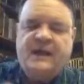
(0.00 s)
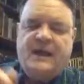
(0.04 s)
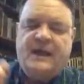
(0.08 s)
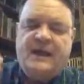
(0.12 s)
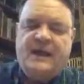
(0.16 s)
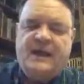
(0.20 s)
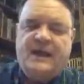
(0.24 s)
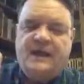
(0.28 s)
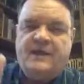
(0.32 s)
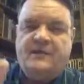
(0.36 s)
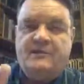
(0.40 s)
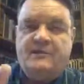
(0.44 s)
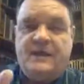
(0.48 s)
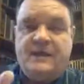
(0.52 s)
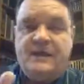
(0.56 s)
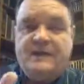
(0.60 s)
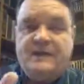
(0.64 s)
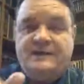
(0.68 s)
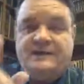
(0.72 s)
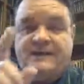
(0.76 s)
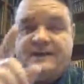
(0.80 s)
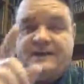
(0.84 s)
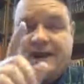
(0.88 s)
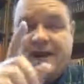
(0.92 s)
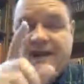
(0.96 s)

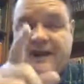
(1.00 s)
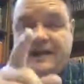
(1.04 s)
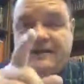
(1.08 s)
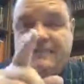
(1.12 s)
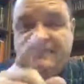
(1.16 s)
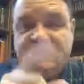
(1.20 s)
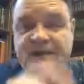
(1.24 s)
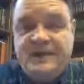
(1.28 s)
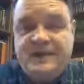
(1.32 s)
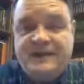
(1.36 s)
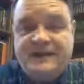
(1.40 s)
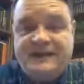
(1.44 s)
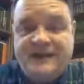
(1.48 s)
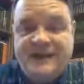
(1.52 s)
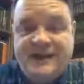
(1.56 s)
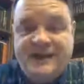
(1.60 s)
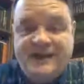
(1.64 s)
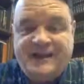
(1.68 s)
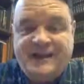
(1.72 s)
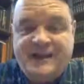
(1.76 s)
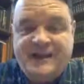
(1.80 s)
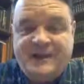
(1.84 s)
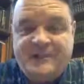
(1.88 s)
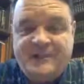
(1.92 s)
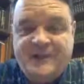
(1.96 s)
amen, amen,
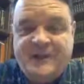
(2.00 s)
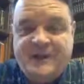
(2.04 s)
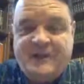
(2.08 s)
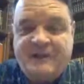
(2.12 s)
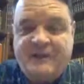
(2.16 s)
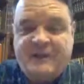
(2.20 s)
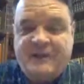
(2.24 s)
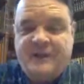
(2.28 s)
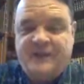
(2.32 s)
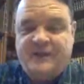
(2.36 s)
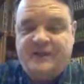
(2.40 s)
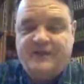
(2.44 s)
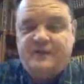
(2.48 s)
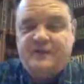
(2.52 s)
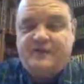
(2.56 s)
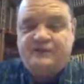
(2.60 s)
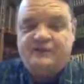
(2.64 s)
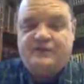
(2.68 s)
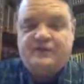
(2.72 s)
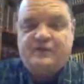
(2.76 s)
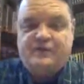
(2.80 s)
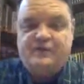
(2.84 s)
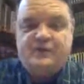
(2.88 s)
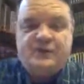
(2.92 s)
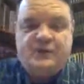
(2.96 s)
and amen. Thank you
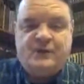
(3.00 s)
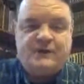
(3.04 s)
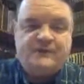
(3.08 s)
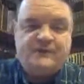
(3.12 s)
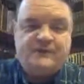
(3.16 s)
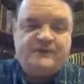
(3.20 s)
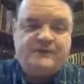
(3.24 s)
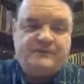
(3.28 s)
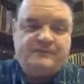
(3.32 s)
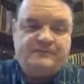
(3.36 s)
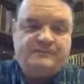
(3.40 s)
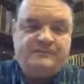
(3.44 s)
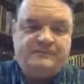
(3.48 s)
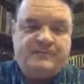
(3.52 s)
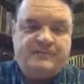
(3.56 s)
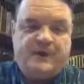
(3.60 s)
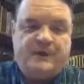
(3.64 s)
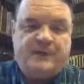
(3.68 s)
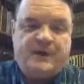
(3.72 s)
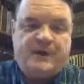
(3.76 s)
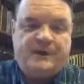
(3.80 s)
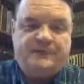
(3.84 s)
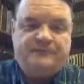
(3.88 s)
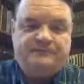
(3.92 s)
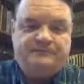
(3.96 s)
so much.
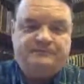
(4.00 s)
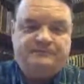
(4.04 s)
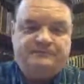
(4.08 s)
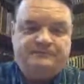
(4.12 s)
Bye-bye.